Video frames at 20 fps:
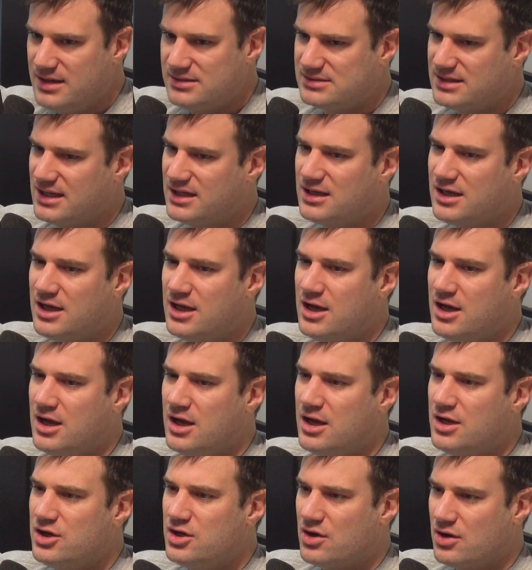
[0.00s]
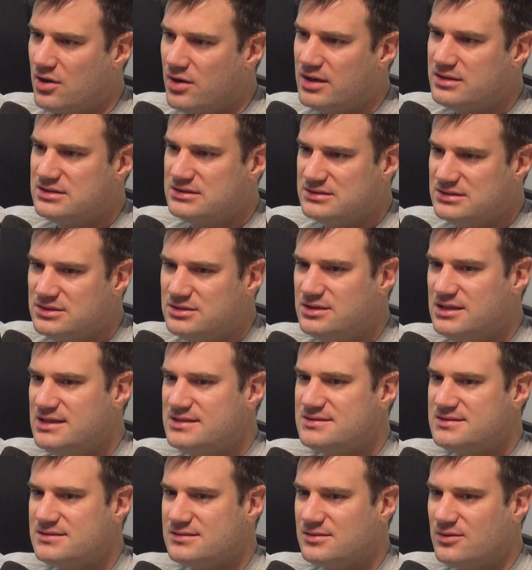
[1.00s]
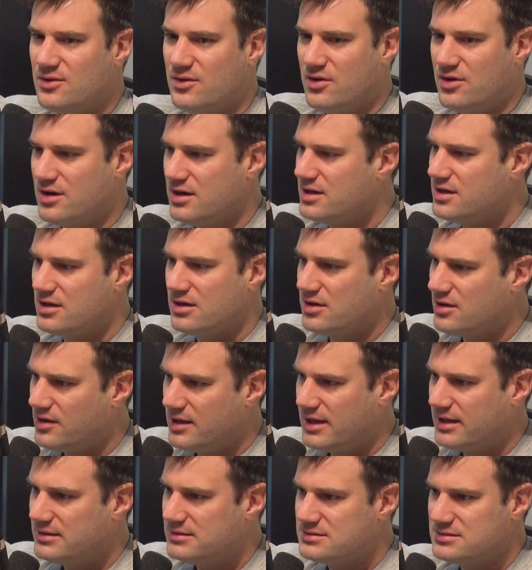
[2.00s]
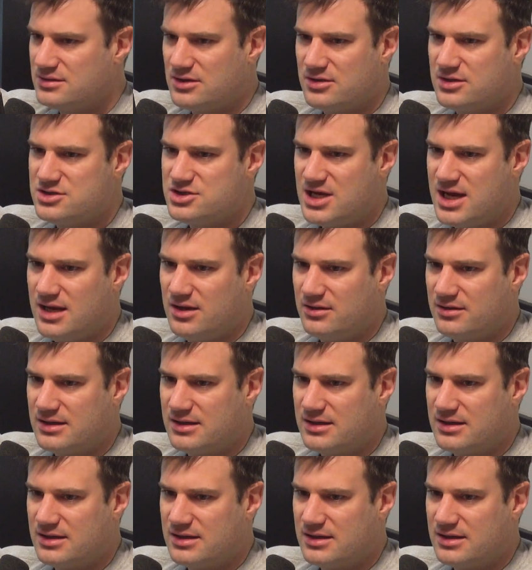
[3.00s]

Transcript: He's like, "You're going to do this or you're going to go to jail."